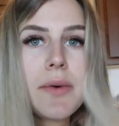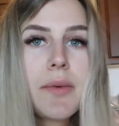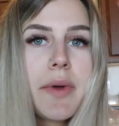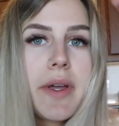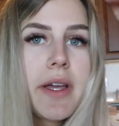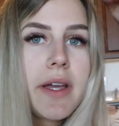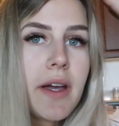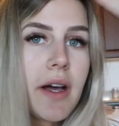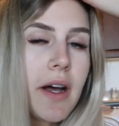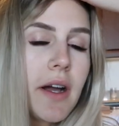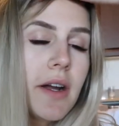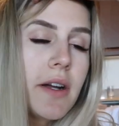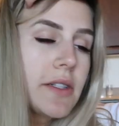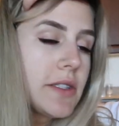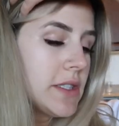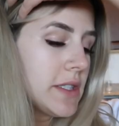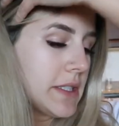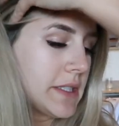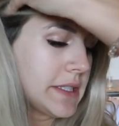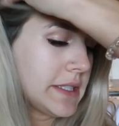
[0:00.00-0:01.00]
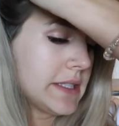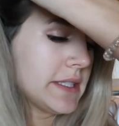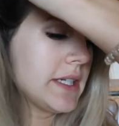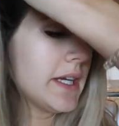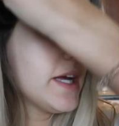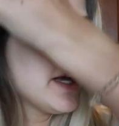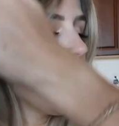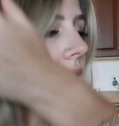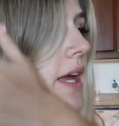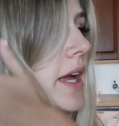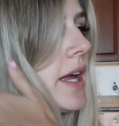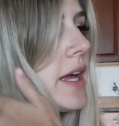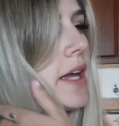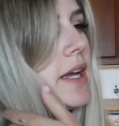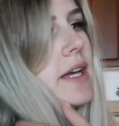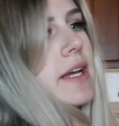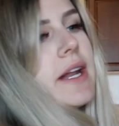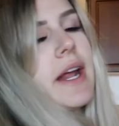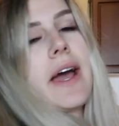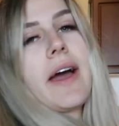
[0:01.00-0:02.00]
We are just
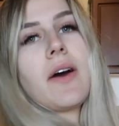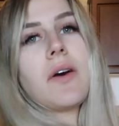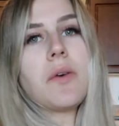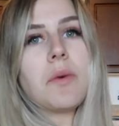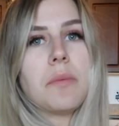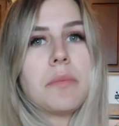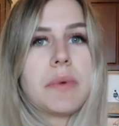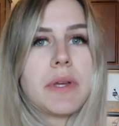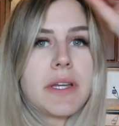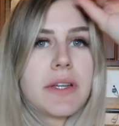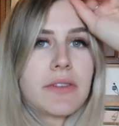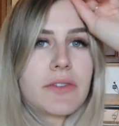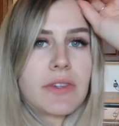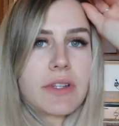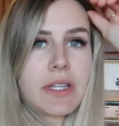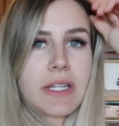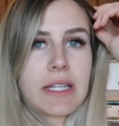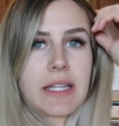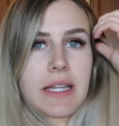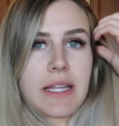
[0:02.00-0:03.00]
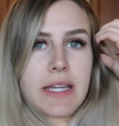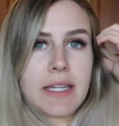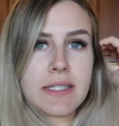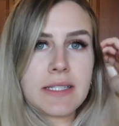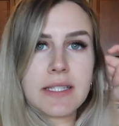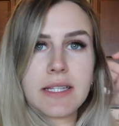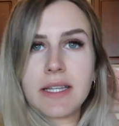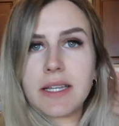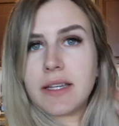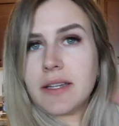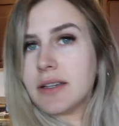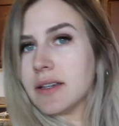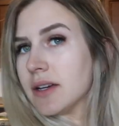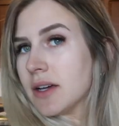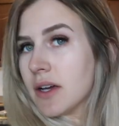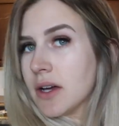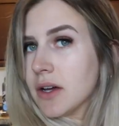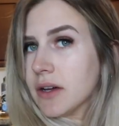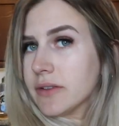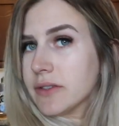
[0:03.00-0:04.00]
hanging out, being really lazy,
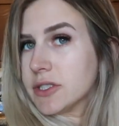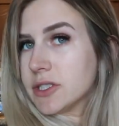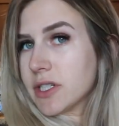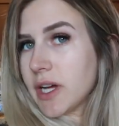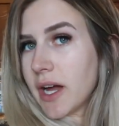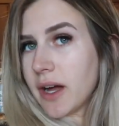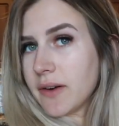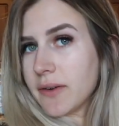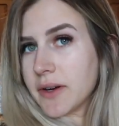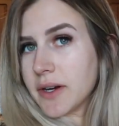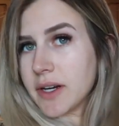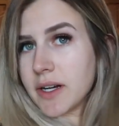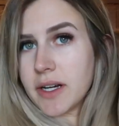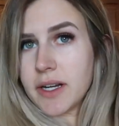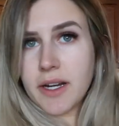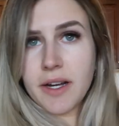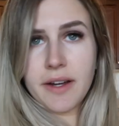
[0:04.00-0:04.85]
showered